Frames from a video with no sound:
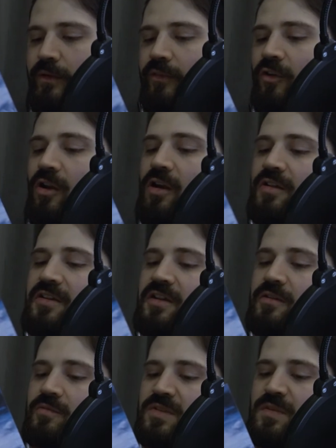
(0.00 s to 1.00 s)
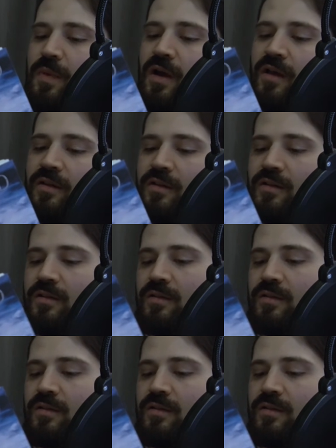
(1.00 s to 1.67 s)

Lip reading: Ferran didn't respond.